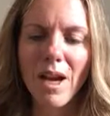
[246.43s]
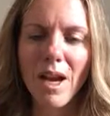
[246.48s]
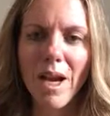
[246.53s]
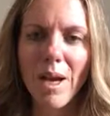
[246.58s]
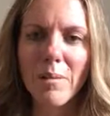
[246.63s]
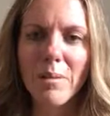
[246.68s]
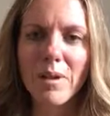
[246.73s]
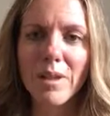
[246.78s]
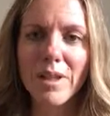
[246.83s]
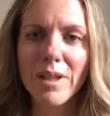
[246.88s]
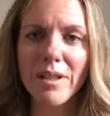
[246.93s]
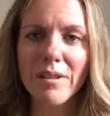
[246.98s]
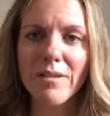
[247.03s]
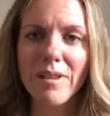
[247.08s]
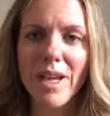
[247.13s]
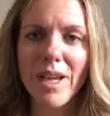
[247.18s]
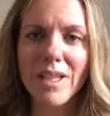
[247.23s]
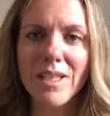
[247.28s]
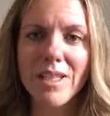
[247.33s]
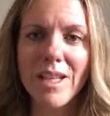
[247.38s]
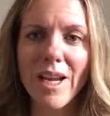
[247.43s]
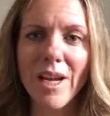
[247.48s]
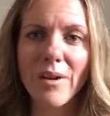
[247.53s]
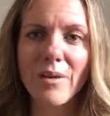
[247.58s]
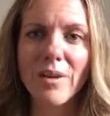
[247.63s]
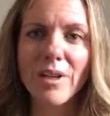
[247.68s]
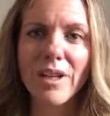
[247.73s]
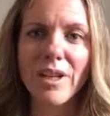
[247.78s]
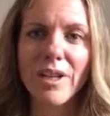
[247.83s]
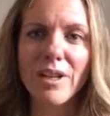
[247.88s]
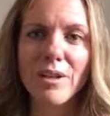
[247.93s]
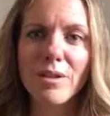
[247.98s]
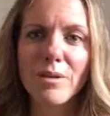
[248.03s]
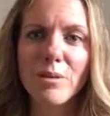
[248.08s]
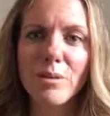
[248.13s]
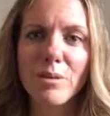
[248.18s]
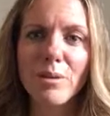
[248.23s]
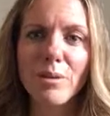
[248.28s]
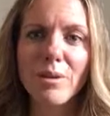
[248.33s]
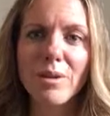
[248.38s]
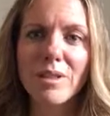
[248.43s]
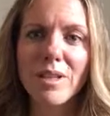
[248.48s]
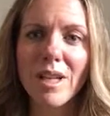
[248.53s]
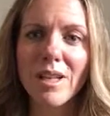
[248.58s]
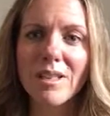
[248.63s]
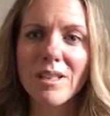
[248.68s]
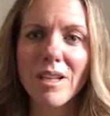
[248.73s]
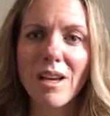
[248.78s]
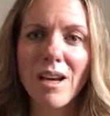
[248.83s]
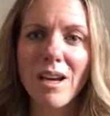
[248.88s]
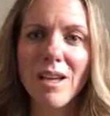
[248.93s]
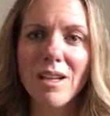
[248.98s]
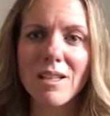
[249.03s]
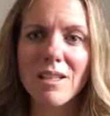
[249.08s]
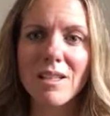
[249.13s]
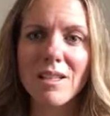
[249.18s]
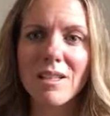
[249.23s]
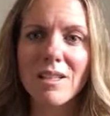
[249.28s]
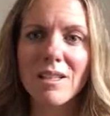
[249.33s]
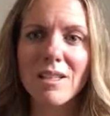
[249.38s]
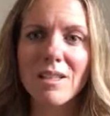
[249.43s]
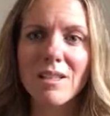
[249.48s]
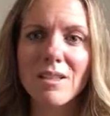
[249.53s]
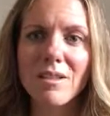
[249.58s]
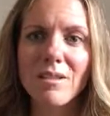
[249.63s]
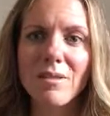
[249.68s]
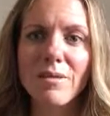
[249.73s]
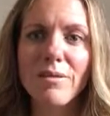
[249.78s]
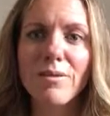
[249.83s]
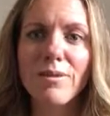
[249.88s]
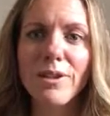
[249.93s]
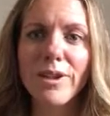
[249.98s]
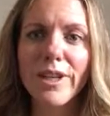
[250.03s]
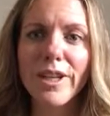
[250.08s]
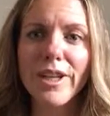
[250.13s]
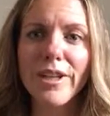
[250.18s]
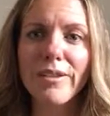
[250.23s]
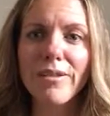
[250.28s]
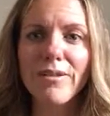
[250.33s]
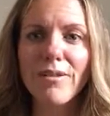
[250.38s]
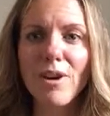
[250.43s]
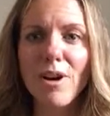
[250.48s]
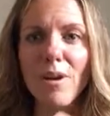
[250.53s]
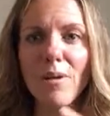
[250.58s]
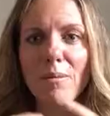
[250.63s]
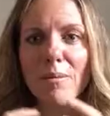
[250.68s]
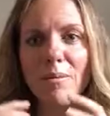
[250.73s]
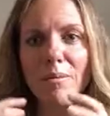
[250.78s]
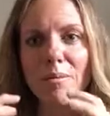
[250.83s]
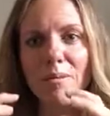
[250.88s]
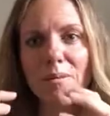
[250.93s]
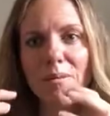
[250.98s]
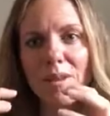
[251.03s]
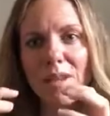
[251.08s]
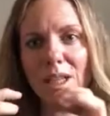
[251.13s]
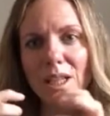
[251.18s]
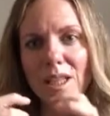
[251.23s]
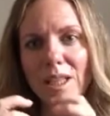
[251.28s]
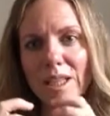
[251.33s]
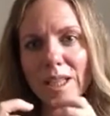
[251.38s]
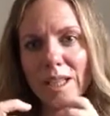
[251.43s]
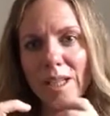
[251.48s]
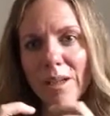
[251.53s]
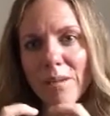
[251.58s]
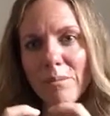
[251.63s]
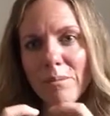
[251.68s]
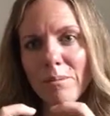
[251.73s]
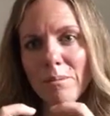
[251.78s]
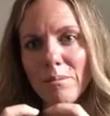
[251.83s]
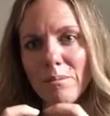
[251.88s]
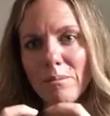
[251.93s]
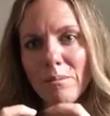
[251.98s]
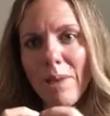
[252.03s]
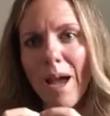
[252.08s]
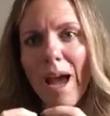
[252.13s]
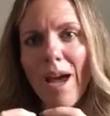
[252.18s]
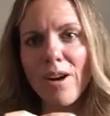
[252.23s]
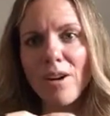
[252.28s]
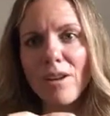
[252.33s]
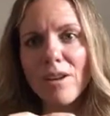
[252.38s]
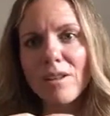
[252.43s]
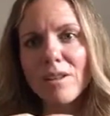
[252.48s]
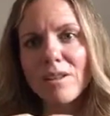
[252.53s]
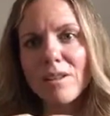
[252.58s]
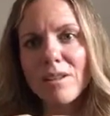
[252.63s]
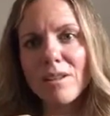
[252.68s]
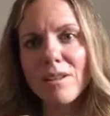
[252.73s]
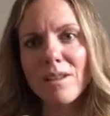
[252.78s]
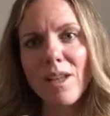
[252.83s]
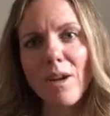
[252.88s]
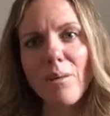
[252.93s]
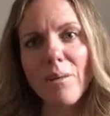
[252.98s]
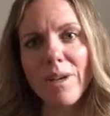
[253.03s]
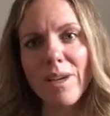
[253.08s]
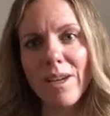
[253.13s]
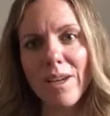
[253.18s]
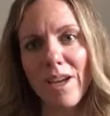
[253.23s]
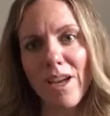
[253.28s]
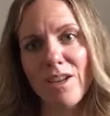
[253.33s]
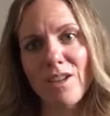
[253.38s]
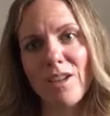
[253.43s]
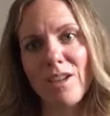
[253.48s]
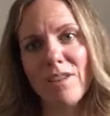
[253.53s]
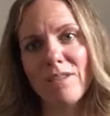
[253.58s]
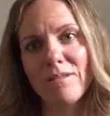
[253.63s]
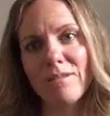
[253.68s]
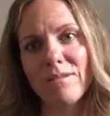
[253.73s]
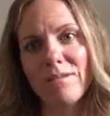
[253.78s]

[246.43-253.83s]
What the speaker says: I believe that integrity and truth sets us free from the clinging pattern that we engage in.